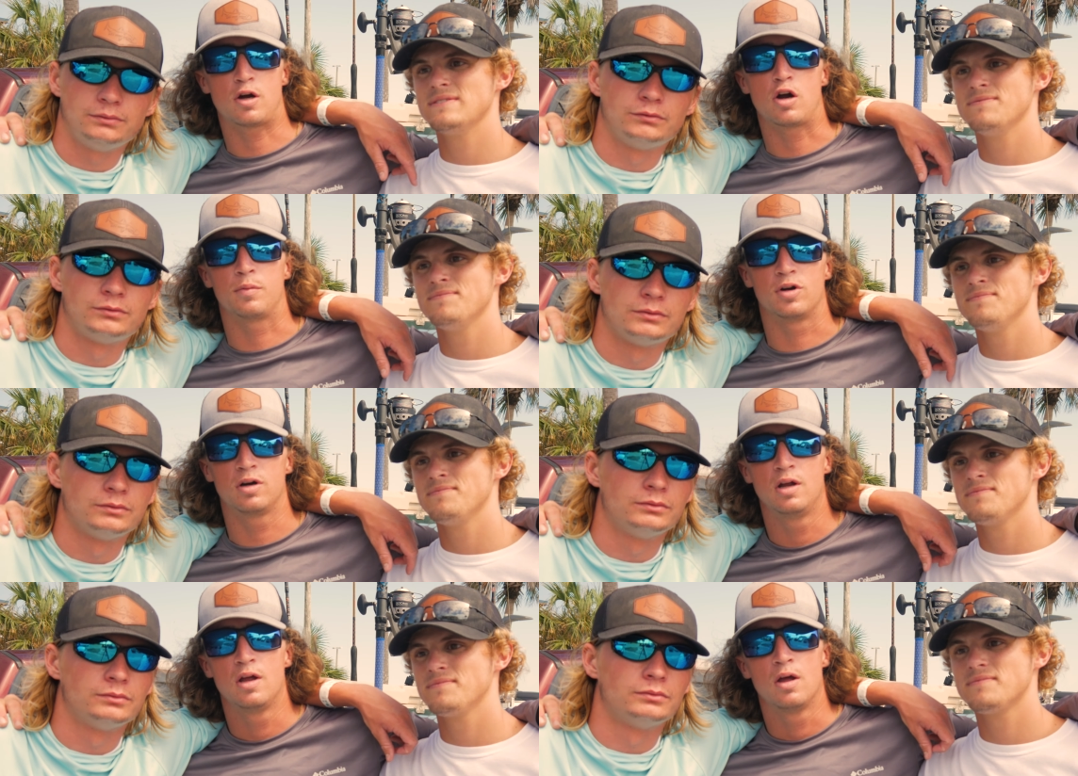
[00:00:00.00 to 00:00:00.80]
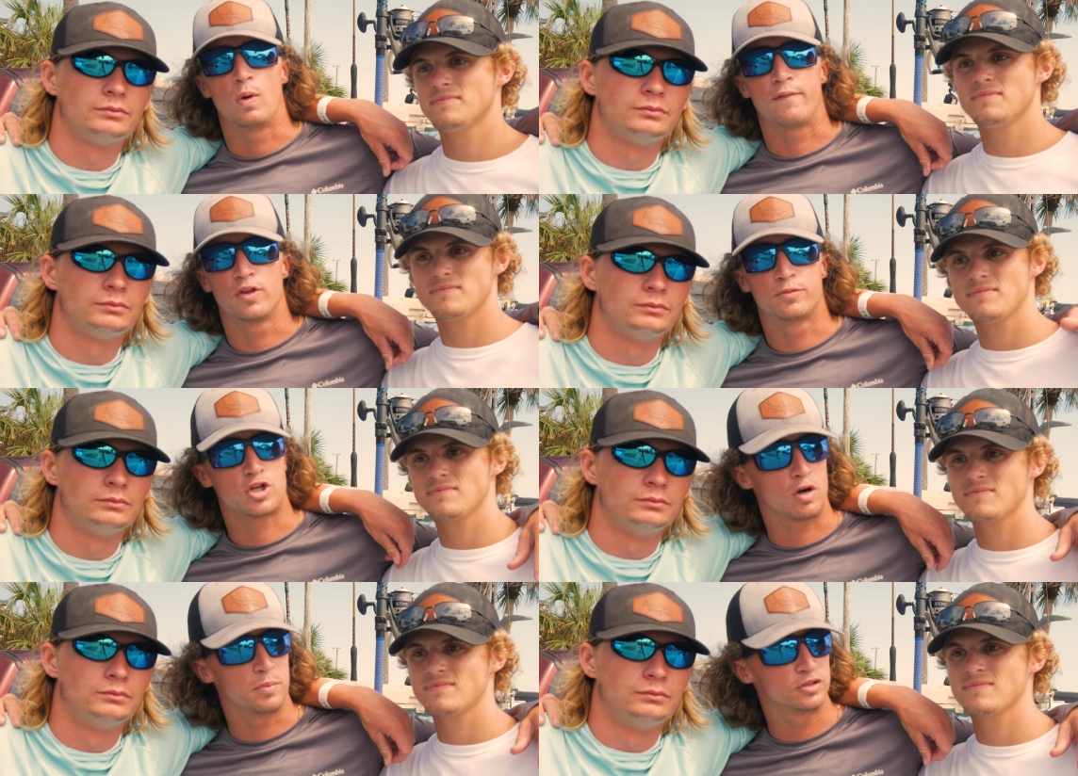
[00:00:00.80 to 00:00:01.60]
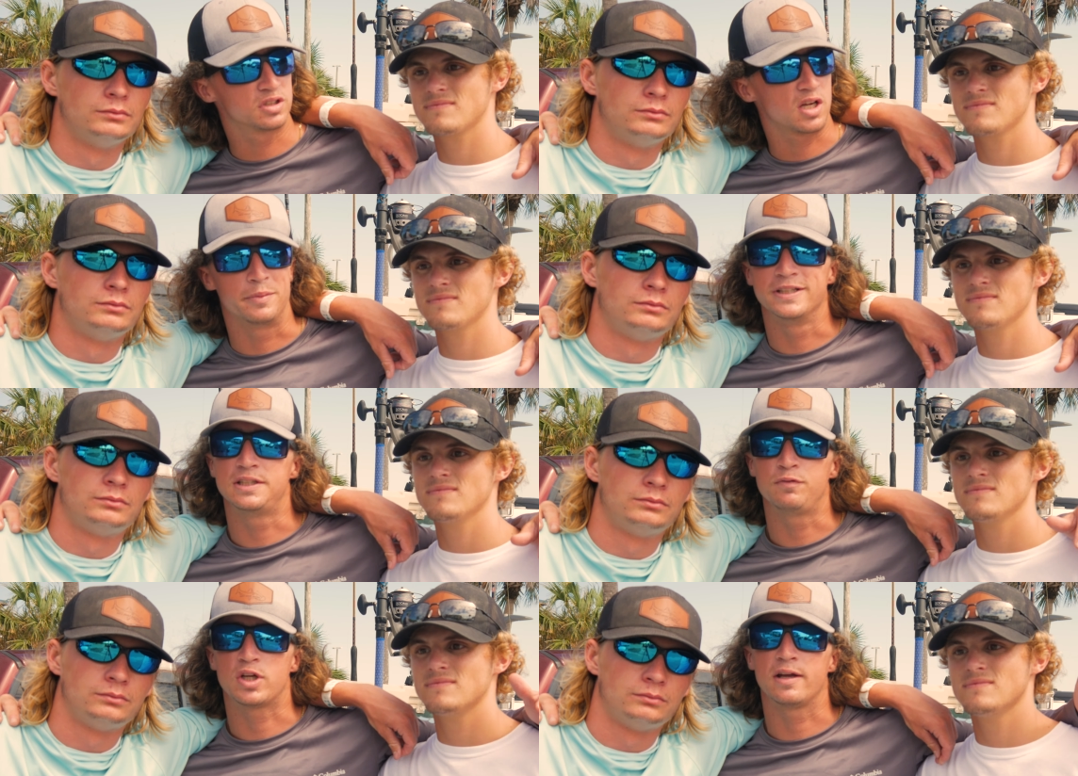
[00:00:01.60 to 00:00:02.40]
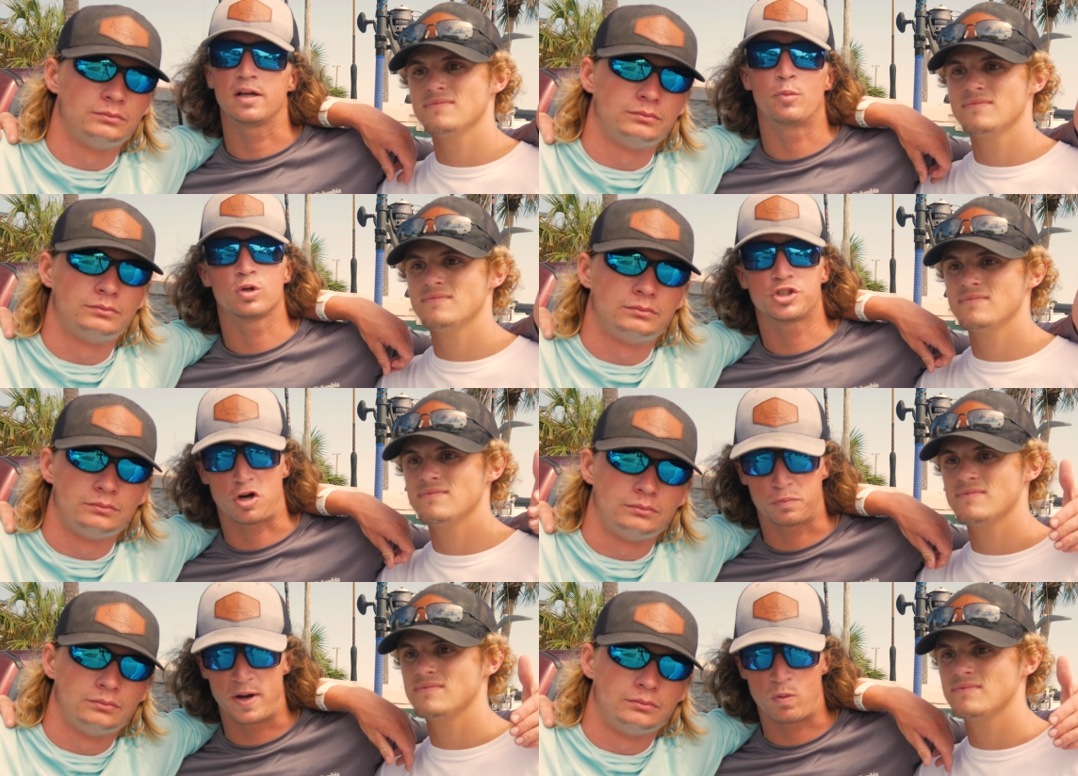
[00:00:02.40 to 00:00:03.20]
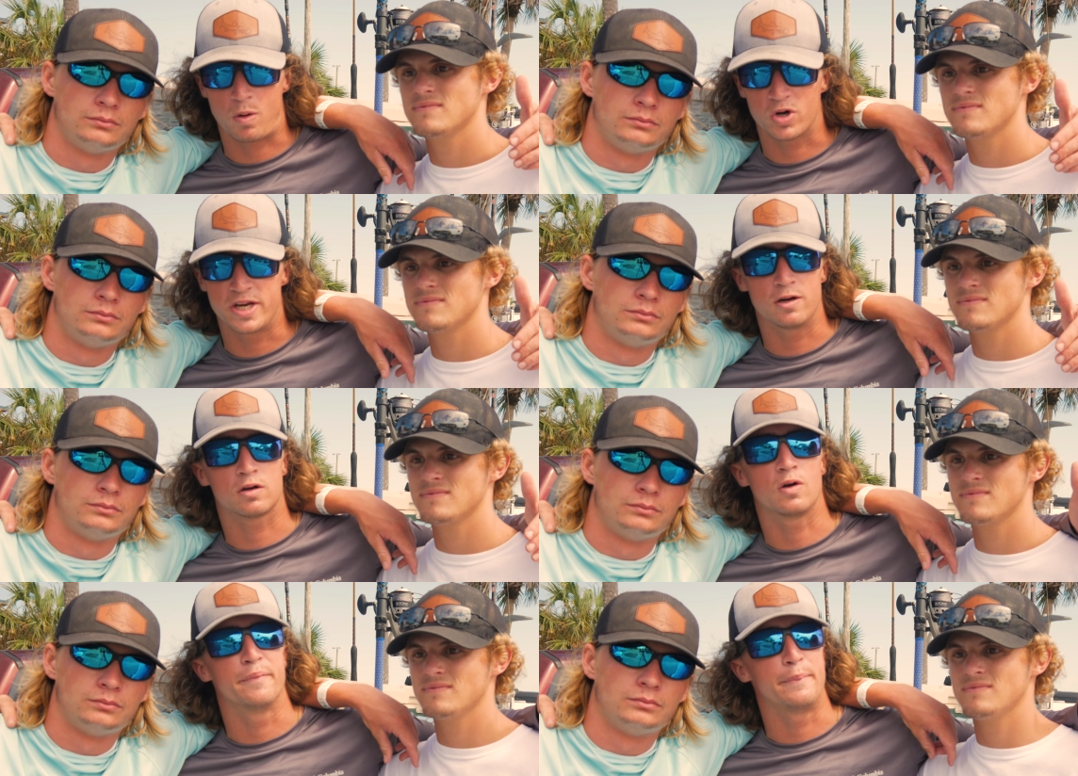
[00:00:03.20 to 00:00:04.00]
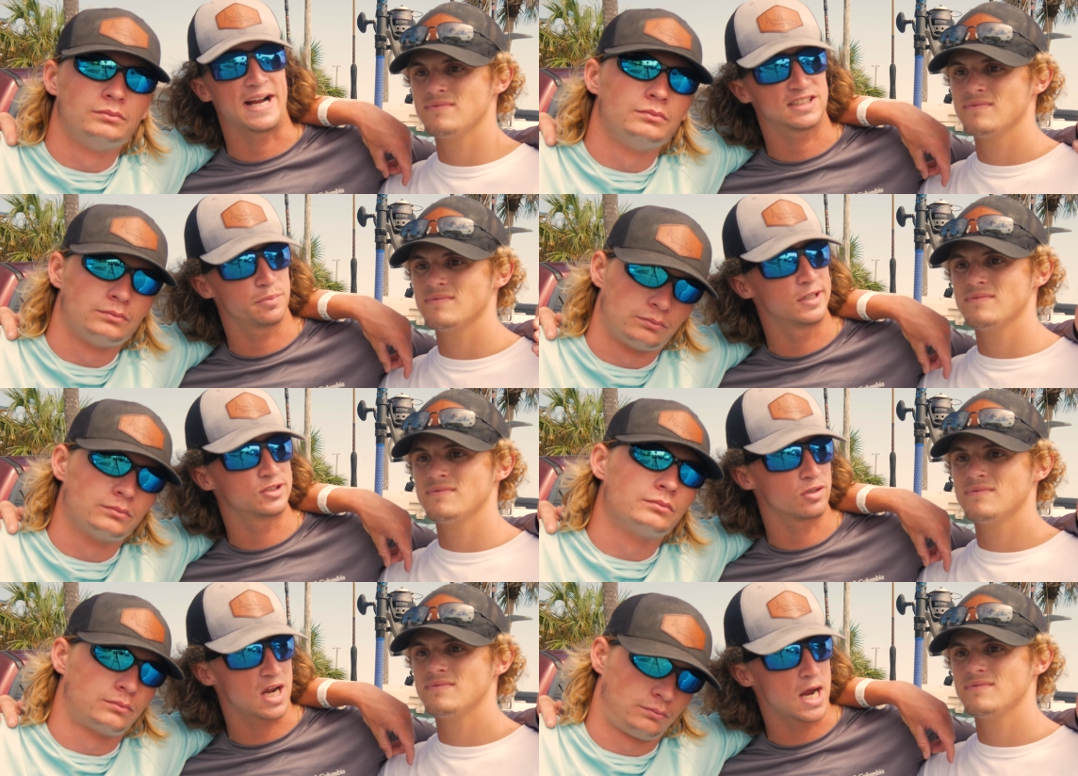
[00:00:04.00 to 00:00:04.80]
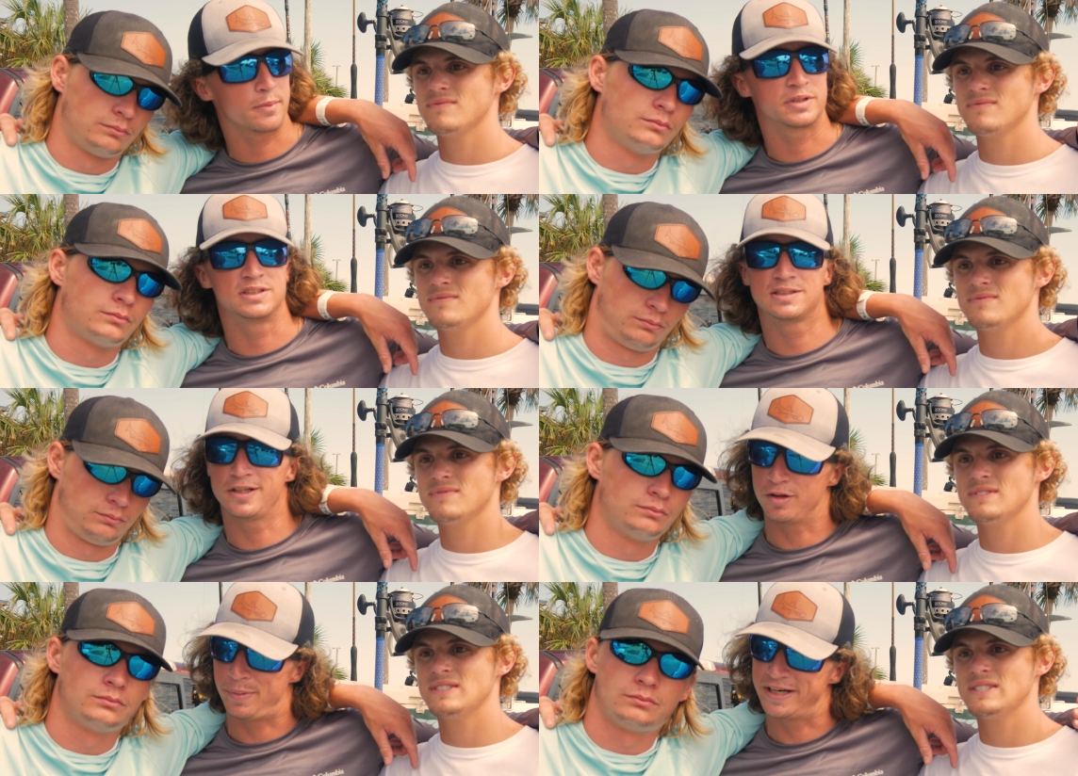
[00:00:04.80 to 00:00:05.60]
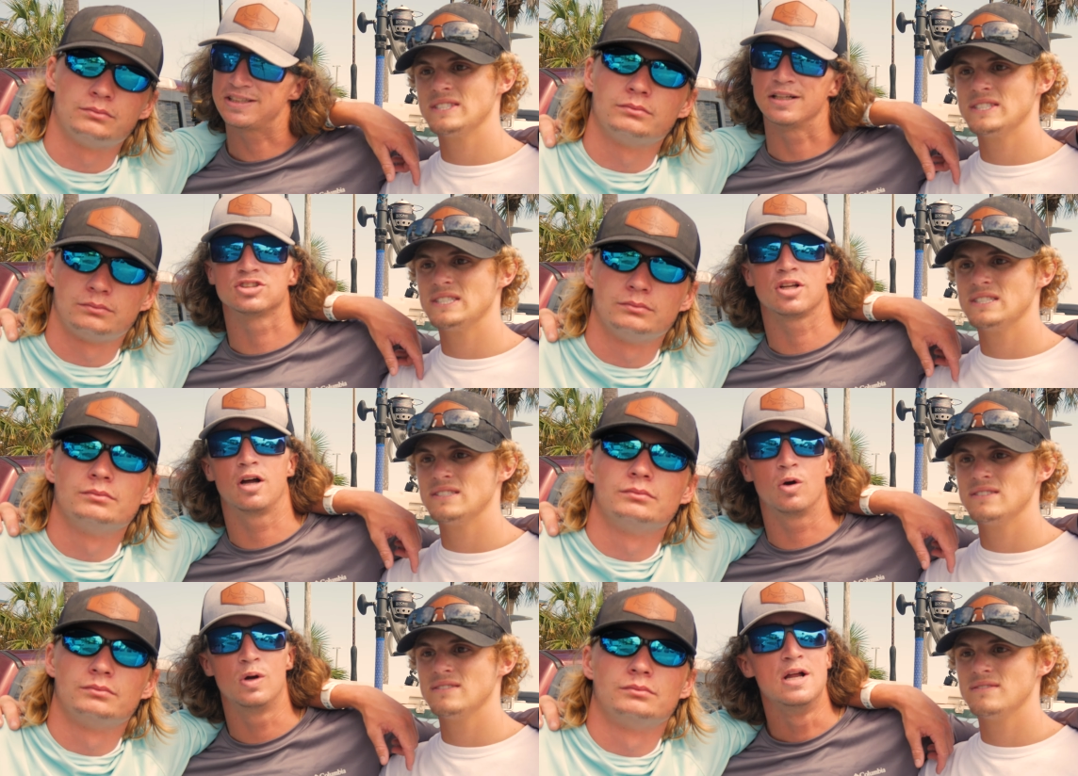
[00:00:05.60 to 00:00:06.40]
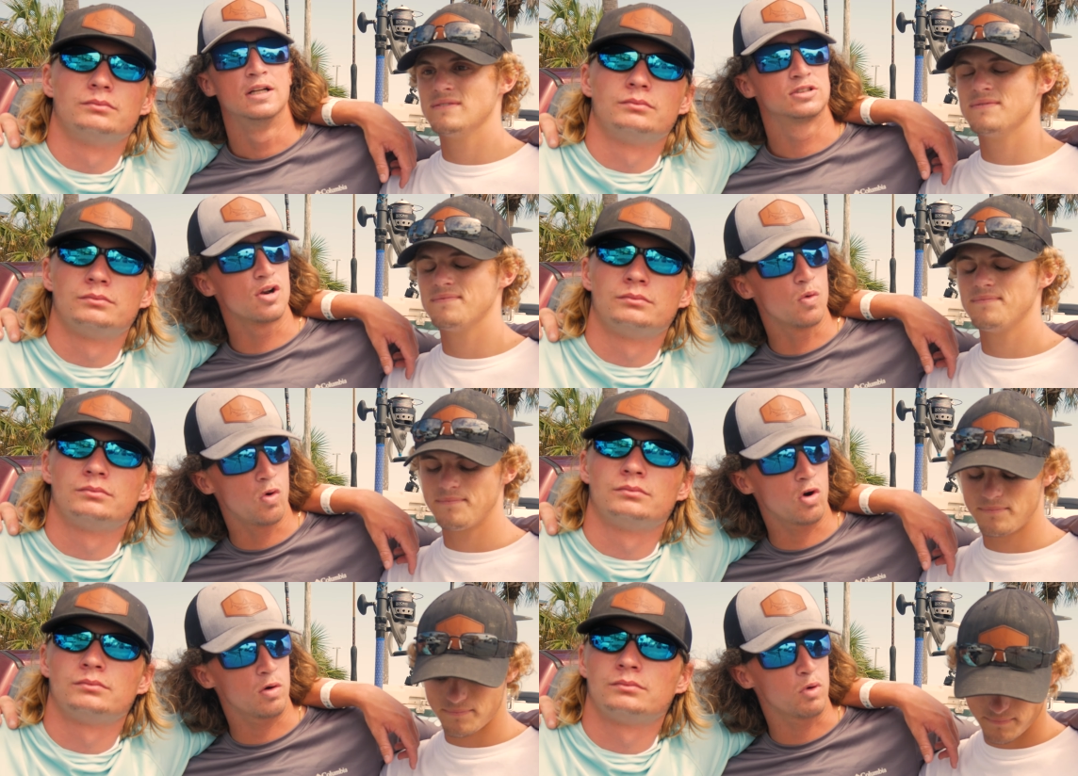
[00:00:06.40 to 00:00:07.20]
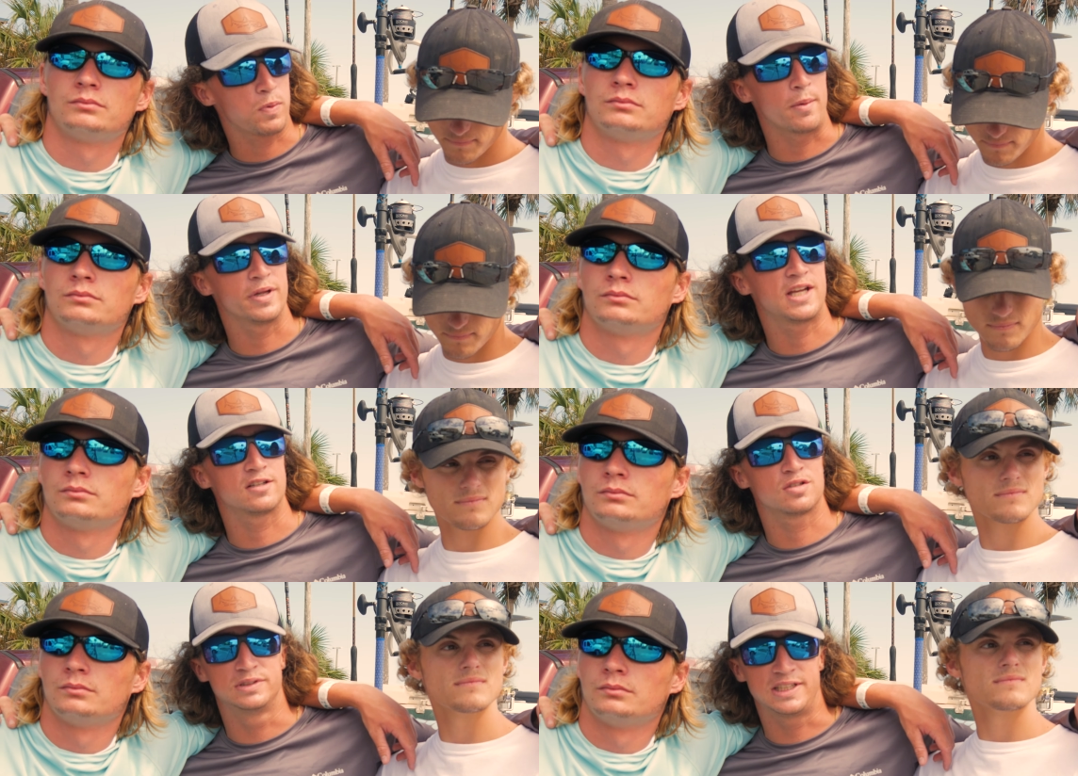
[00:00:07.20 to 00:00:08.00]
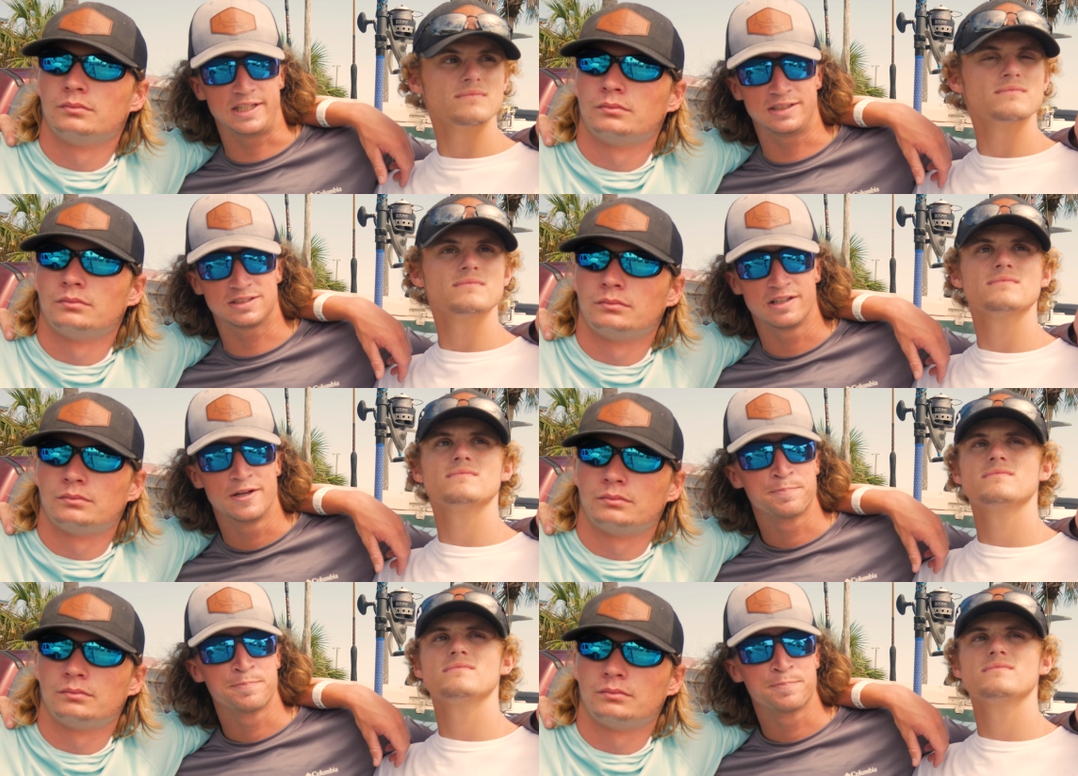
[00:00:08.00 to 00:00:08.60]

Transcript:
Speaker 1: Harbor. Wait for the charter boats to come in, see if we can't get more shark bait while we're here. Go ahead and maximize our time because it's, you know, the bite's gotten slow. It's a little warm. We'll probably catch some Z's